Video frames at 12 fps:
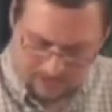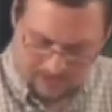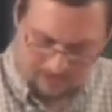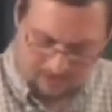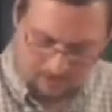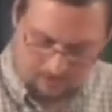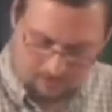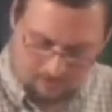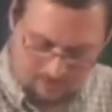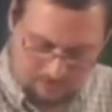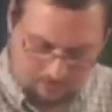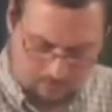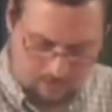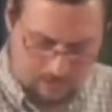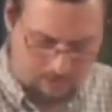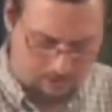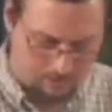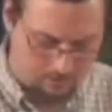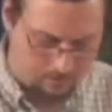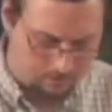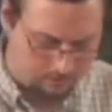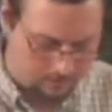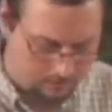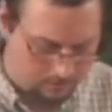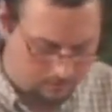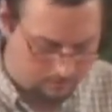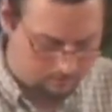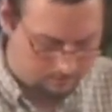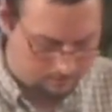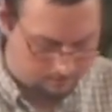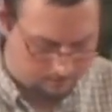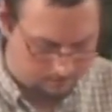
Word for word: the beginning of the creation of God.